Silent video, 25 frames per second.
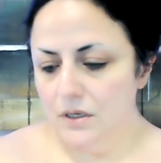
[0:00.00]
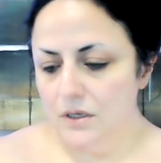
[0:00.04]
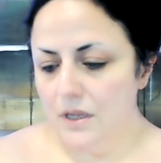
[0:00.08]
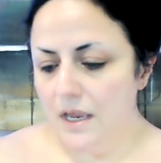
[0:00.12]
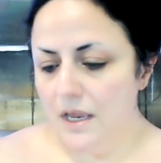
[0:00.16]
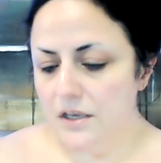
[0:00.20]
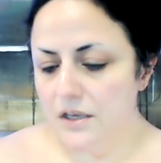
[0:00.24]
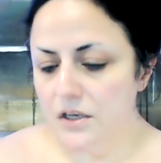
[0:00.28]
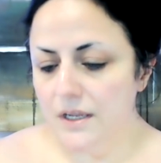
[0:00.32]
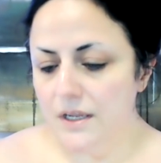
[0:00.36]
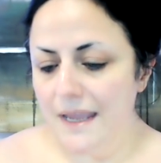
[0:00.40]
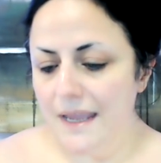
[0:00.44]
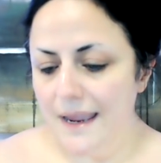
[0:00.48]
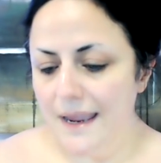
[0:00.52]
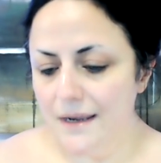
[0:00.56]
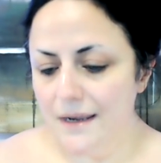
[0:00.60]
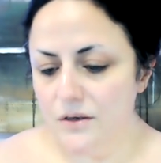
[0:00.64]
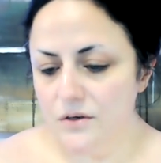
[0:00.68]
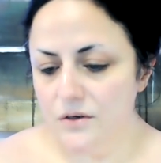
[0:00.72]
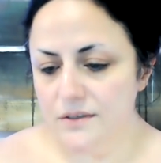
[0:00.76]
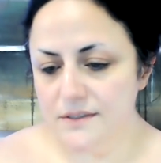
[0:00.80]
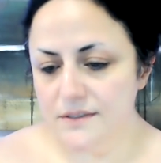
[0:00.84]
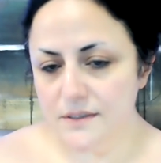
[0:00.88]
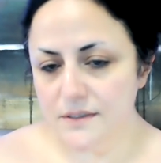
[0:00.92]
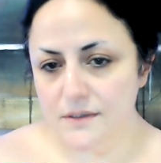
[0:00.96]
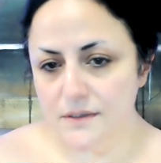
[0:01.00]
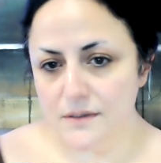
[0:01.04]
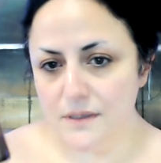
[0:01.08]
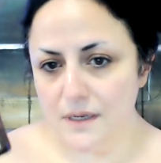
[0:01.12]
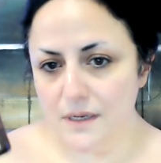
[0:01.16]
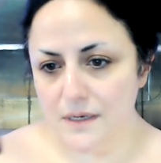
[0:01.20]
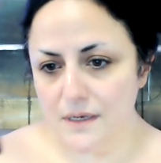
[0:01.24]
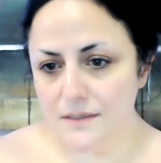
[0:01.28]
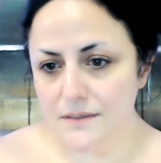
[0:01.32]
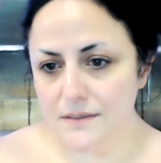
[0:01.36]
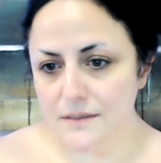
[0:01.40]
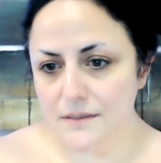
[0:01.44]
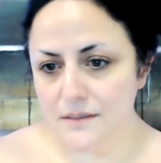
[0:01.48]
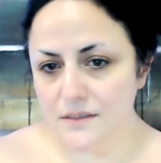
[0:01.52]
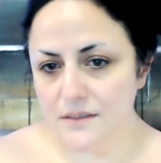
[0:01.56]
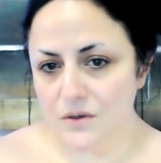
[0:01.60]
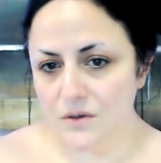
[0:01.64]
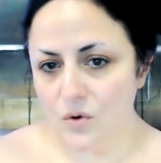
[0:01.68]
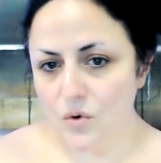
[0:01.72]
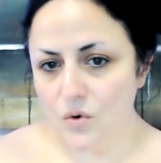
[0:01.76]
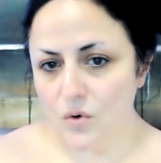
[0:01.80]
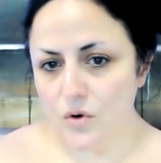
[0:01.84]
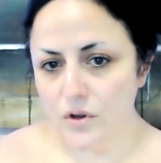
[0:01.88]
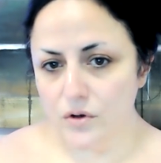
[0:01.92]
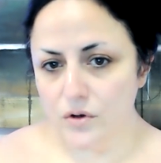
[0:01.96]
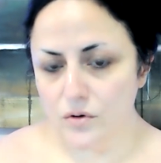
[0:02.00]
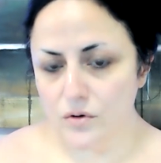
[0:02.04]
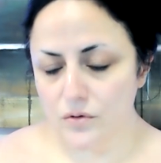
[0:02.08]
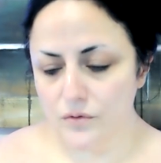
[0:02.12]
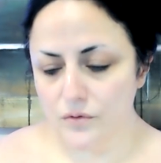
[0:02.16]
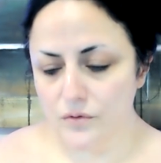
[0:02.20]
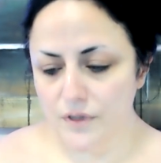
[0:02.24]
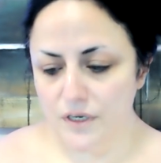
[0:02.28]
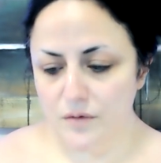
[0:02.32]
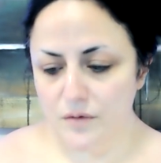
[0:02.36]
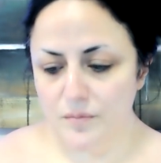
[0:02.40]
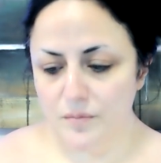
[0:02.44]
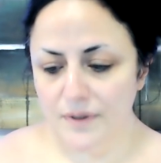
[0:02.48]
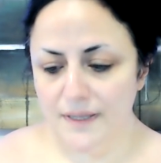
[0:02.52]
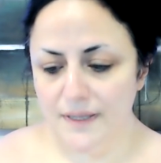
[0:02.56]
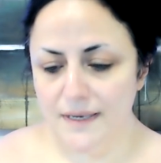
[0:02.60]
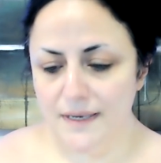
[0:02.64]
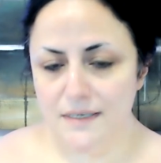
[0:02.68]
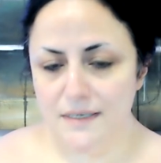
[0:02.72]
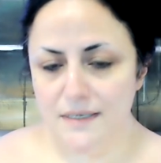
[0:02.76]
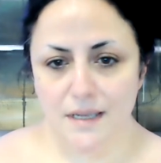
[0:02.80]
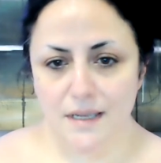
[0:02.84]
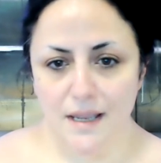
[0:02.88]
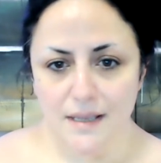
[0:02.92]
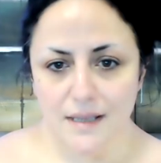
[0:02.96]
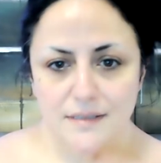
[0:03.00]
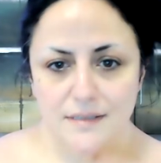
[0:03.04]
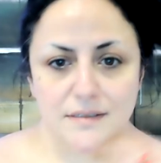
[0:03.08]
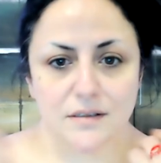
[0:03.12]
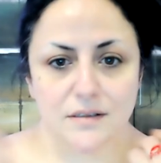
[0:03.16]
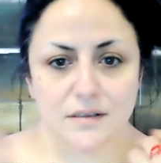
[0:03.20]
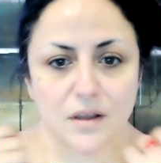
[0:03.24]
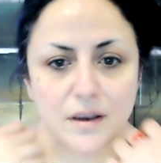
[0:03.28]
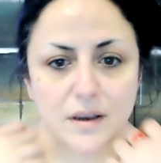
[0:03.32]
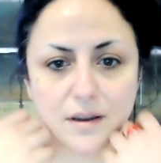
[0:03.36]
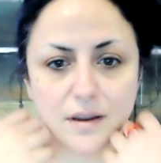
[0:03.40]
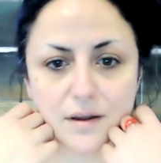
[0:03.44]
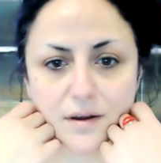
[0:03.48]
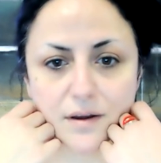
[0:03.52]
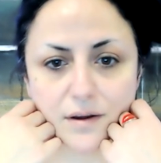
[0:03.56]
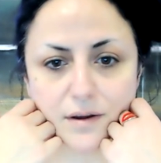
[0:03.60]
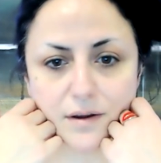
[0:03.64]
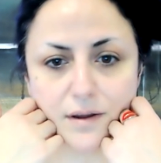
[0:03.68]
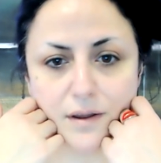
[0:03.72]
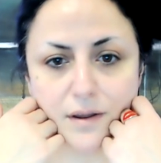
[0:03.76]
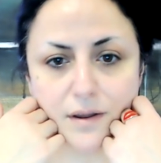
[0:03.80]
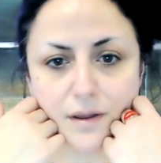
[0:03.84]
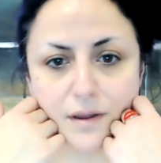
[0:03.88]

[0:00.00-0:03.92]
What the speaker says: and you can use this oil that you blend as like a